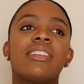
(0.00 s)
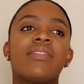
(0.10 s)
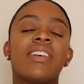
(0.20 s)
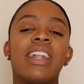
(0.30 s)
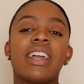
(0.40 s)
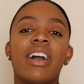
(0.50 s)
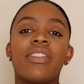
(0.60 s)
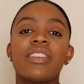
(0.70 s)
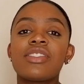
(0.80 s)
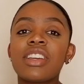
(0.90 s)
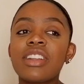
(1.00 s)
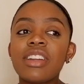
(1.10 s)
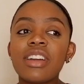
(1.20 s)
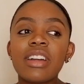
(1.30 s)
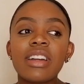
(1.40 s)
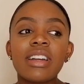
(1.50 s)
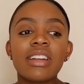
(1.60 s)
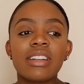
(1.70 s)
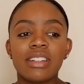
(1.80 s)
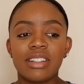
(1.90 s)
finding out the
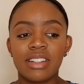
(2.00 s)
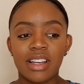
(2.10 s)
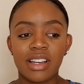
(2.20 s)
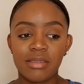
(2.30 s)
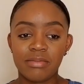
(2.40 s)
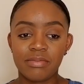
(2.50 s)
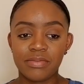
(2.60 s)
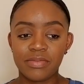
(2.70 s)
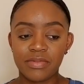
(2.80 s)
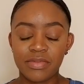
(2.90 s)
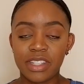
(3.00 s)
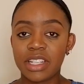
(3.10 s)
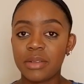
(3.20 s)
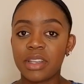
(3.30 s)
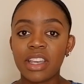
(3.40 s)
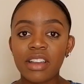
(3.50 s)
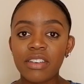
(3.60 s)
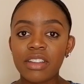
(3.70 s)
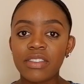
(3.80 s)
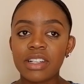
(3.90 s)
gender, feeling him kick
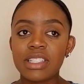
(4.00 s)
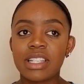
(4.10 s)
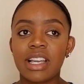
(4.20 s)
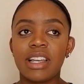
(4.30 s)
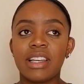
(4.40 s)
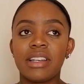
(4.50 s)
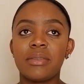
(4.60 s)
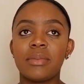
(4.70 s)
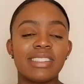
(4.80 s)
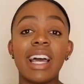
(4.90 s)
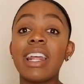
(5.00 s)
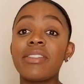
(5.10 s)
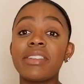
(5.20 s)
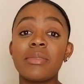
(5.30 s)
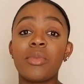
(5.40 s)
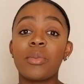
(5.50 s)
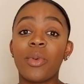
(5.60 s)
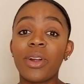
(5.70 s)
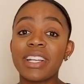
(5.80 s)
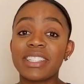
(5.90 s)
for the first time, not having any more
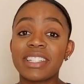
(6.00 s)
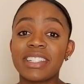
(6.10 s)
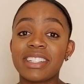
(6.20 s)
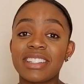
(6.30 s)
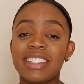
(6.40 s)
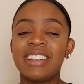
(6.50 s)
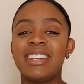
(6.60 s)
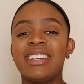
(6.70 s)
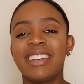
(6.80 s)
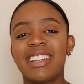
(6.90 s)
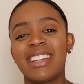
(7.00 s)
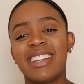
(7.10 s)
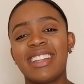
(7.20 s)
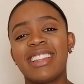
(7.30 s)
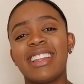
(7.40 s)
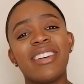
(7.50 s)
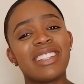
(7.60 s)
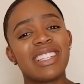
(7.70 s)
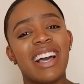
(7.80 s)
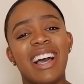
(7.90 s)
morning sickness. That
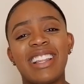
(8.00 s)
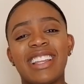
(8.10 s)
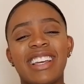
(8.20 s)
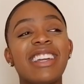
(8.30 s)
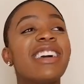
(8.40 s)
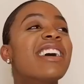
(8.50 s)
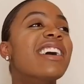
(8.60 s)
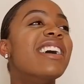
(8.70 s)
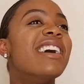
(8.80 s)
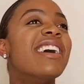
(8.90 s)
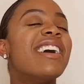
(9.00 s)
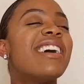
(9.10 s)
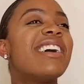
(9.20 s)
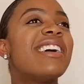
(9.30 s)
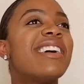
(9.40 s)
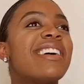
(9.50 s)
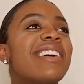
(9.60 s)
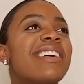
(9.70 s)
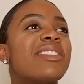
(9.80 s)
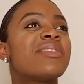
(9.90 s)
was a highlight. I